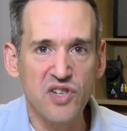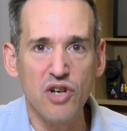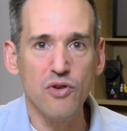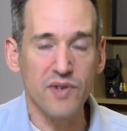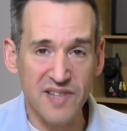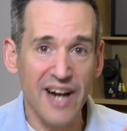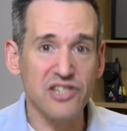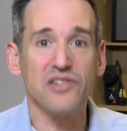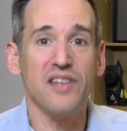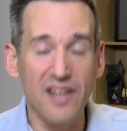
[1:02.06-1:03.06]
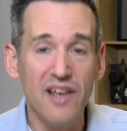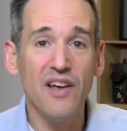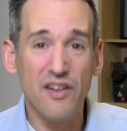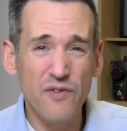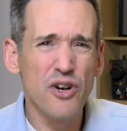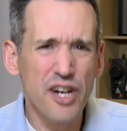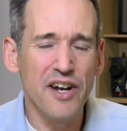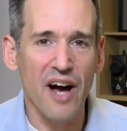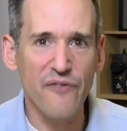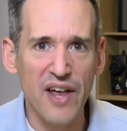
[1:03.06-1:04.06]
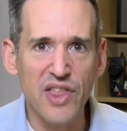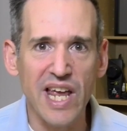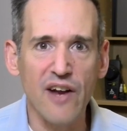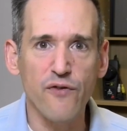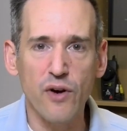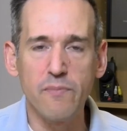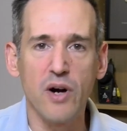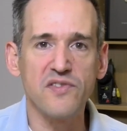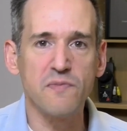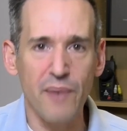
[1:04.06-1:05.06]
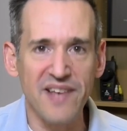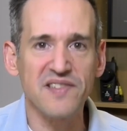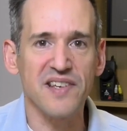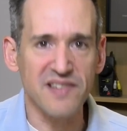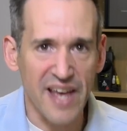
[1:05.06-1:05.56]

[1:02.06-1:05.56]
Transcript: do, it's actually good enough, I think, for most basic